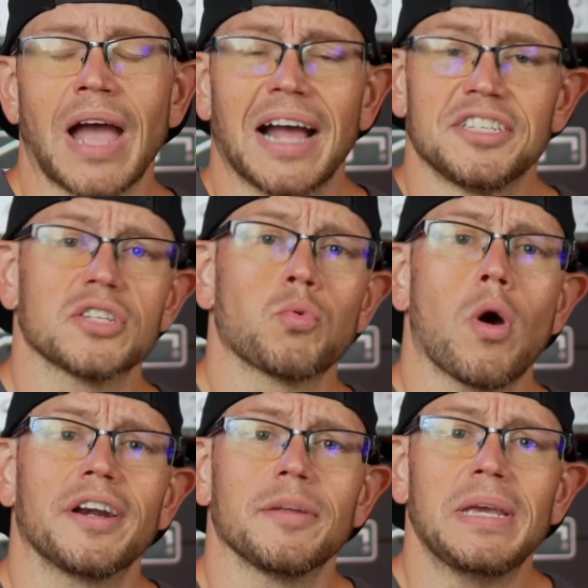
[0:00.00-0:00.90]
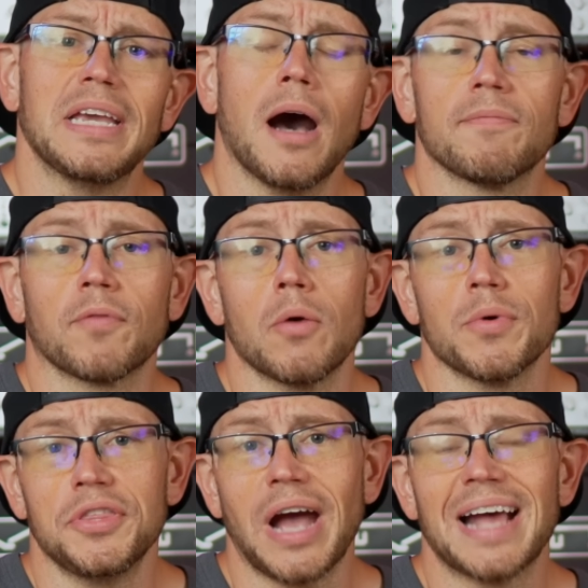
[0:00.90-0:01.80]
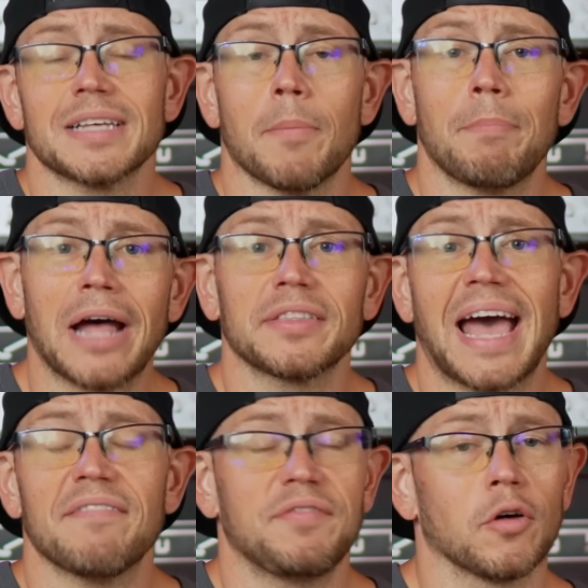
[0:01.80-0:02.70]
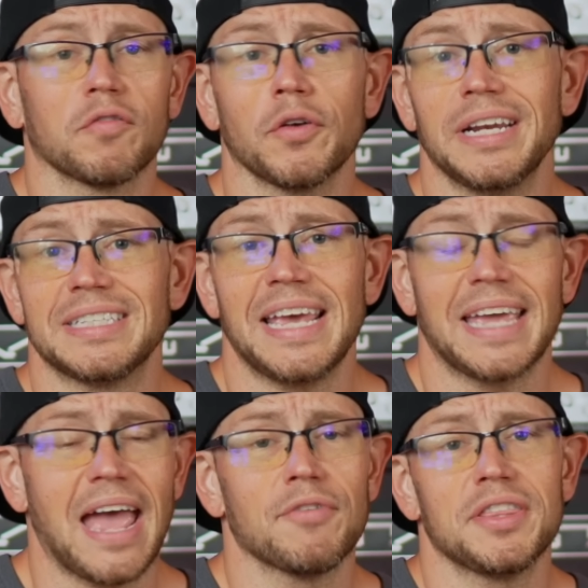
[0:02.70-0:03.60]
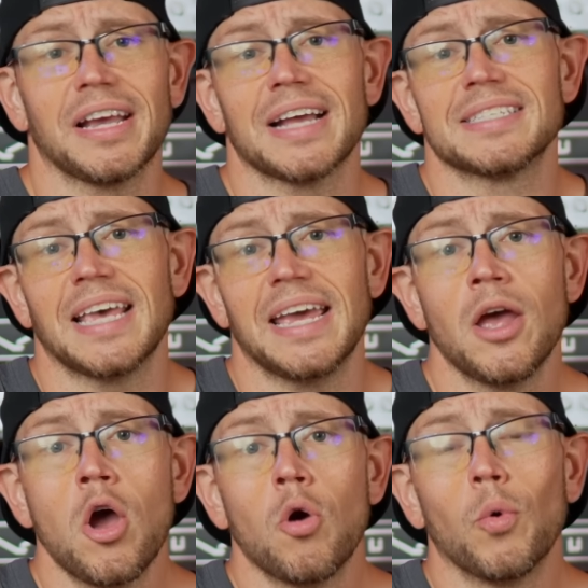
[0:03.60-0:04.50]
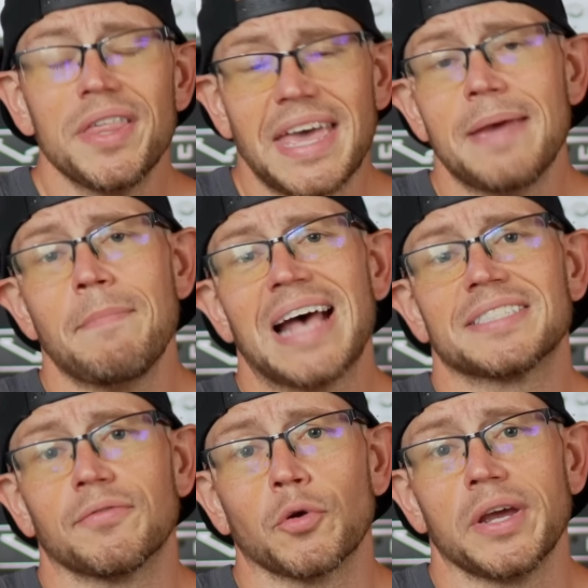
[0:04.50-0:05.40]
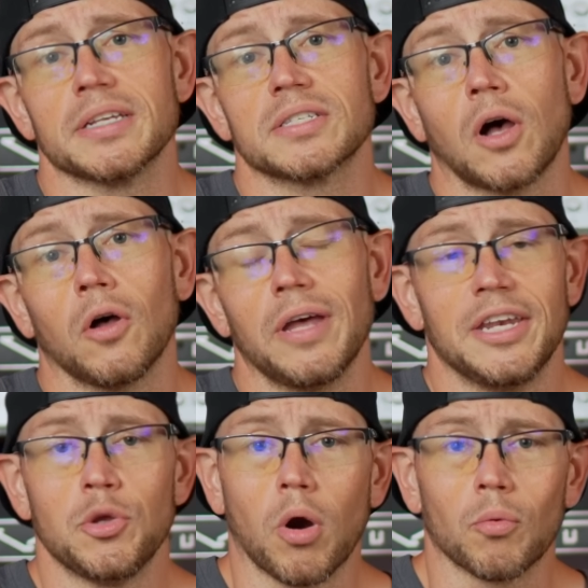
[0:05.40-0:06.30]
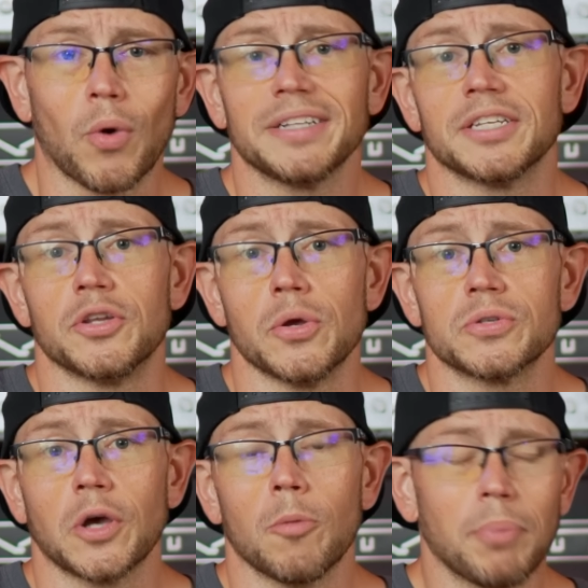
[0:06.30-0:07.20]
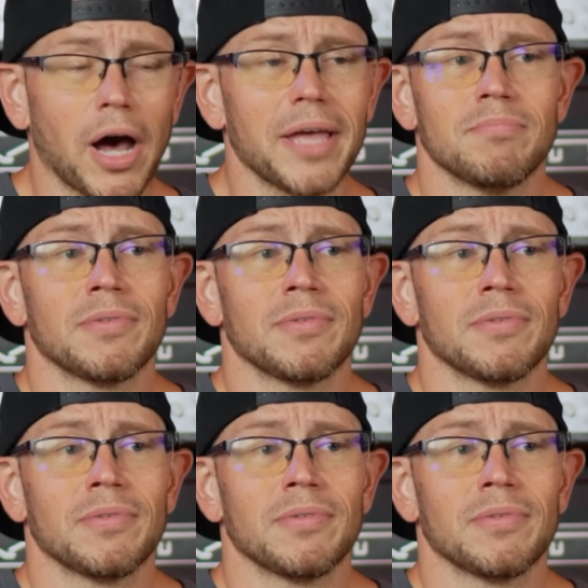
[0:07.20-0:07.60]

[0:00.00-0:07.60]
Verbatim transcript: I just wanted to be upfront with you guys about that. Feel free to take everything I say with a massive grain of salt, and you are right to do so, but